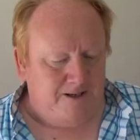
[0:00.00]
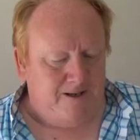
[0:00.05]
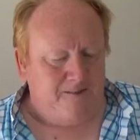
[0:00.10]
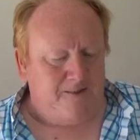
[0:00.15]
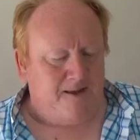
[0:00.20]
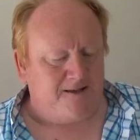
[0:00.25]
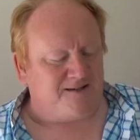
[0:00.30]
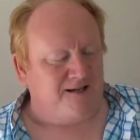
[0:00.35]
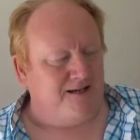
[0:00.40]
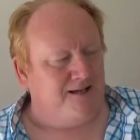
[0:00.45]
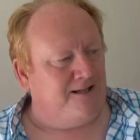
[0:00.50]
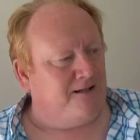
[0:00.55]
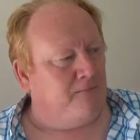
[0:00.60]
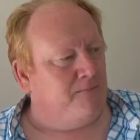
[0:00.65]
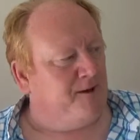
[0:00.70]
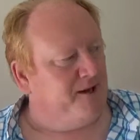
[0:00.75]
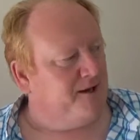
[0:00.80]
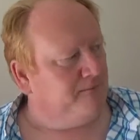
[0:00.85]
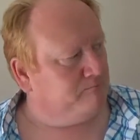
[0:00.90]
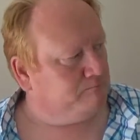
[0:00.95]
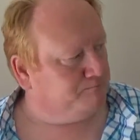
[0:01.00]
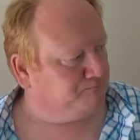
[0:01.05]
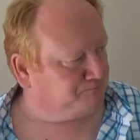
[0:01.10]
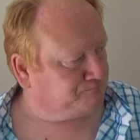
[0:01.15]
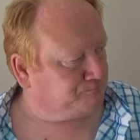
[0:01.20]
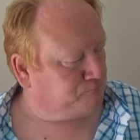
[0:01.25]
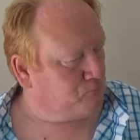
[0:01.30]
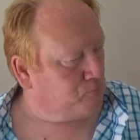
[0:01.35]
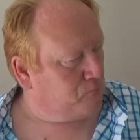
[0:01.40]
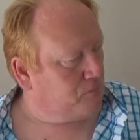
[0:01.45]
There's a bit
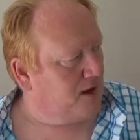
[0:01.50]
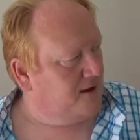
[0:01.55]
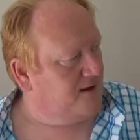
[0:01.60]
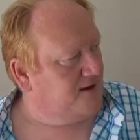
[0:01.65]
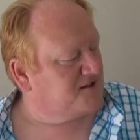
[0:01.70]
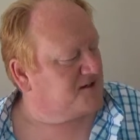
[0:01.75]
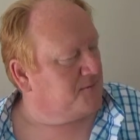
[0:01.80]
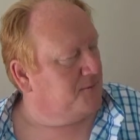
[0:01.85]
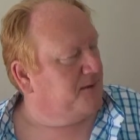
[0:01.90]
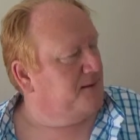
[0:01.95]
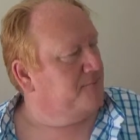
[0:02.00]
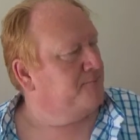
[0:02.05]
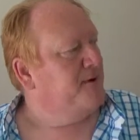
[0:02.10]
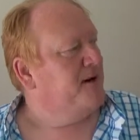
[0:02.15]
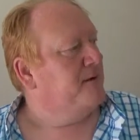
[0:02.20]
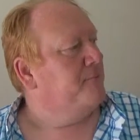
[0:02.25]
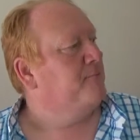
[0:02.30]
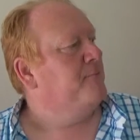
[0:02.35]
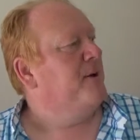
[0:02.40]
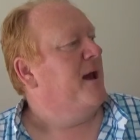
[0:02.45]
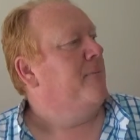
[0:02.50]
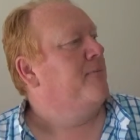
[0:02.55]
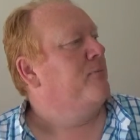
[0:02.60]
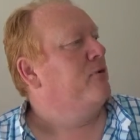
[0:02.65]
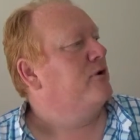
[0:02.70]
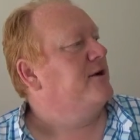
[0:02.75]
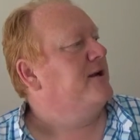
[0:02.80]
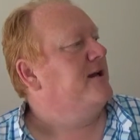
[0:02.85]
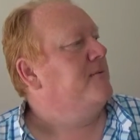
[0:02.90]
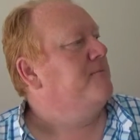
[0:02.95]
of
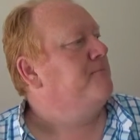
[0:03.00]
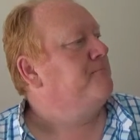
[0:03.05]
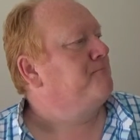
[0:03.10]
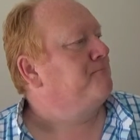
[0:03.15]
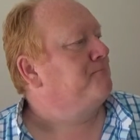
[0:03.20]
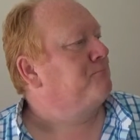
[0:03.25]
peppery